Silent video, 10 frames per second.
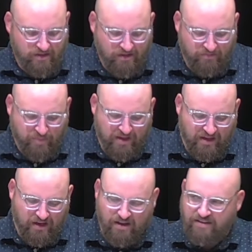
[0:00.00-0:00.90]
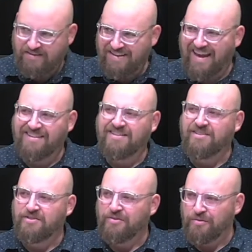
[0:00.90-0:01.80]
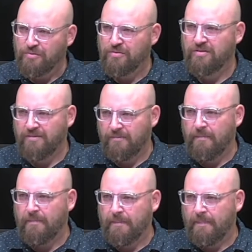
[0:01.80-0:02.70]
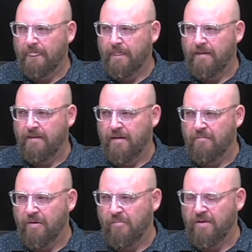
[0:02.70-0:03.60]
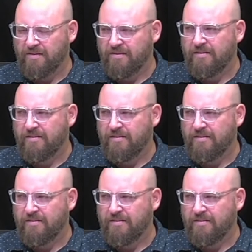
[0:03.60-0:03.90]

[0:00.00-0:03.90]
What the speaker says: of being unattended to in that moment.